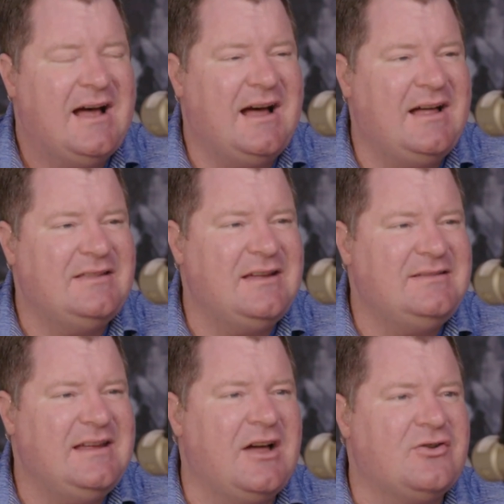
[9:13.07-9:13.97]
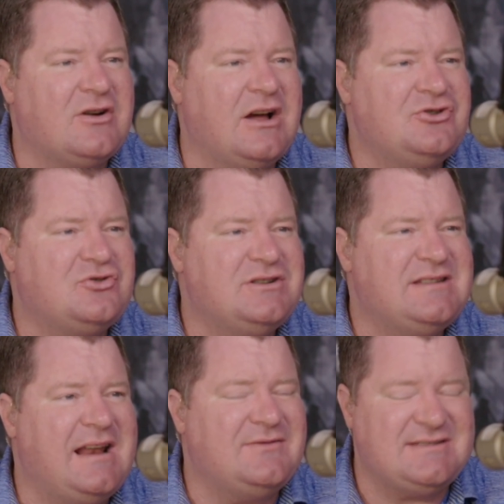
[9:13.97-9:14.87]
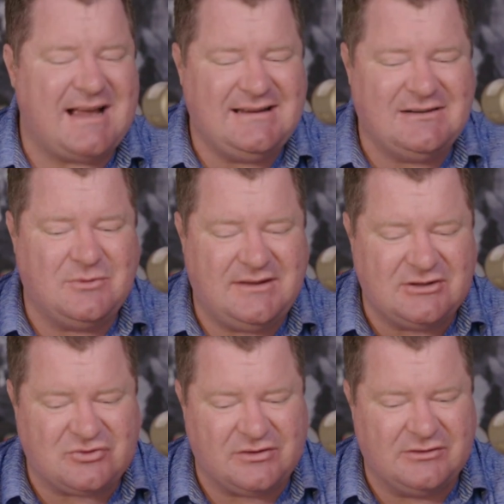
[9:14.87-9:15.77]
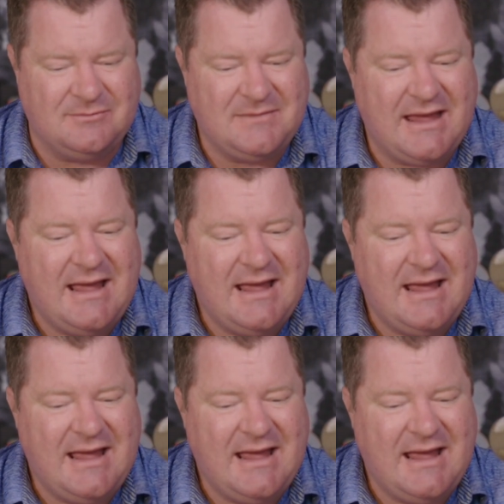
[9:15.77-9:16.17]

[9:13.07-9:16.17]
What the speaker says: the other countries that have sided with Israel.